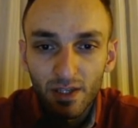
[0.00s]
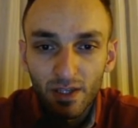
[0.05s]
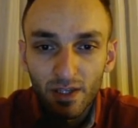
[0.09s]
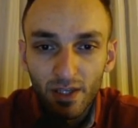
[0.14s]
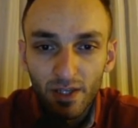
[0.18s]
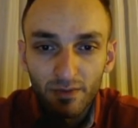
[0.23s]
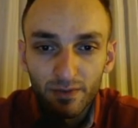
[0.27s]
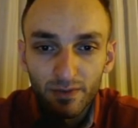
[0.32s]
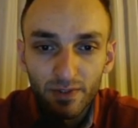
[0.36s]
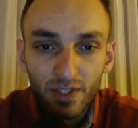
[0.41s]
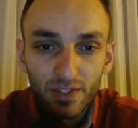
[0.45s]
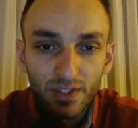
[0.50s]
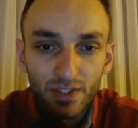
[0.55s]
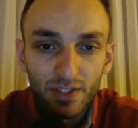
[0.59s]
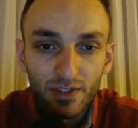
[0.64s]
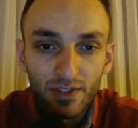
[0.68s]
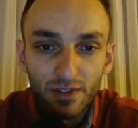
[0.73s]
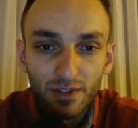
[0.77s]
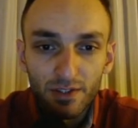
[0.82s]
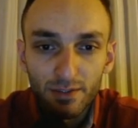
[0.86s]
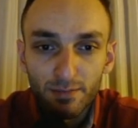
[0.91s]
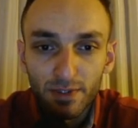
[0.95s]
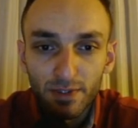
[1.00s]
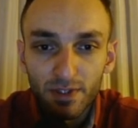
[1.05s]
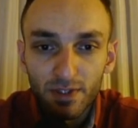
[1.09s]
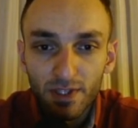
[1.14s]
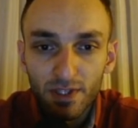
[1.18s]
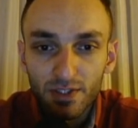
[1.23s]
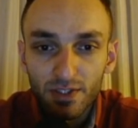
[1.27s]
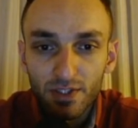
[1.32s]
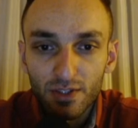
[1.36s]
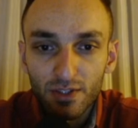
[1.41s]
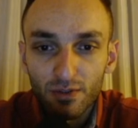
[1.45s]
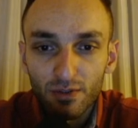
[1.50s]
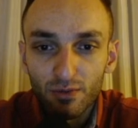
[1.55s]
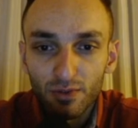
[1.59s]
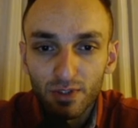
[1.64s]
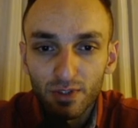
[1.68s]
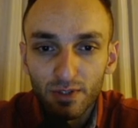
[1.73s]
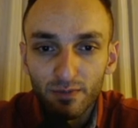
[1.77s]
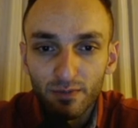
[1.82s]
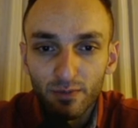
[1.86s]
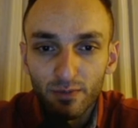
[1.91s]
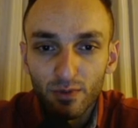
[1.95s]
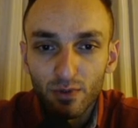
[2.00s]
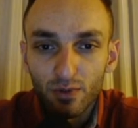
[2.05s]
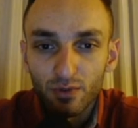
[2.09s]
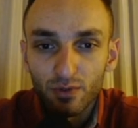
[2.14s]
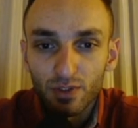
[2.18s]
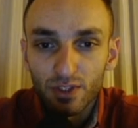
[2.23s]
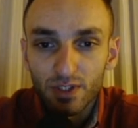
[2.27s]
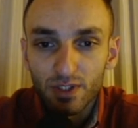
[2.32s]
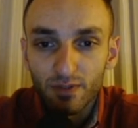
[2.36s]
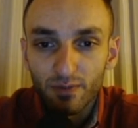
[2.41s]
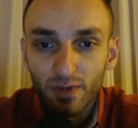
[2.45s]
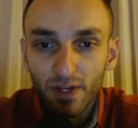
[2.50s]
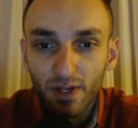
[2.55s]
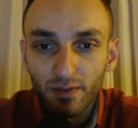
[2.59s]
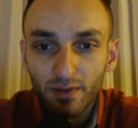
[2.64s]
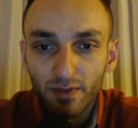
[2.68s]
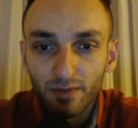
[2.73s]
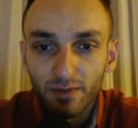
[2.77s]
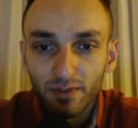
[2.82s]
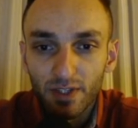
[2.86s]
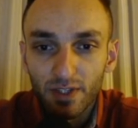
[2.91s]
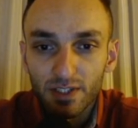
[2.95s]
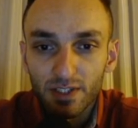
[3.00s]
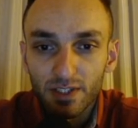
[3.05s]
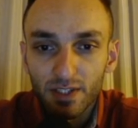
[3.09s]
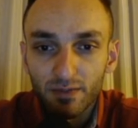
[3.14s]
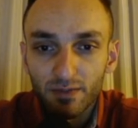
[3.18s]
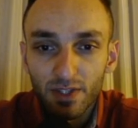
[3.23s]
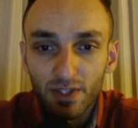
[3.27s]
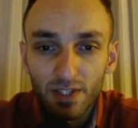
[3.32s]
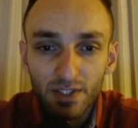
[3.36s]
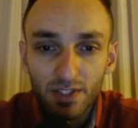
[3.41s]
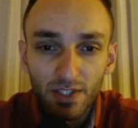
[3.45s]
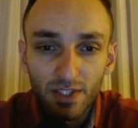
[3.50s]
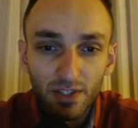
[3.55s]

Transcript: F takes c, there is b takes c, rook d4, rook c5, f takes.